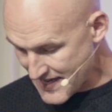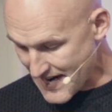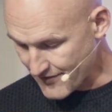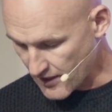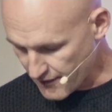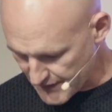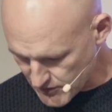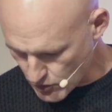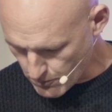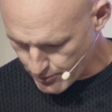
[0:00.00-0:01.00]
and the
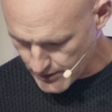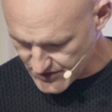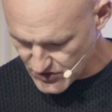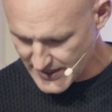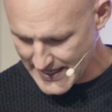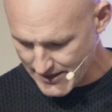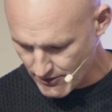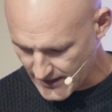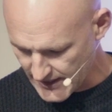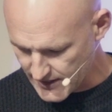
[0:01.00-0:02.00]
Levitical priests
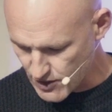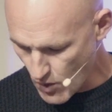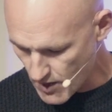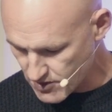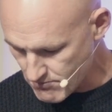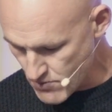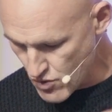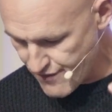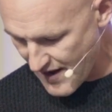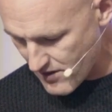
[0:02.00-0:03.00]
carrying it, you are to
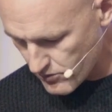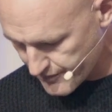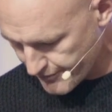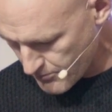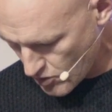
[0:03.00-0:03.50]
move out from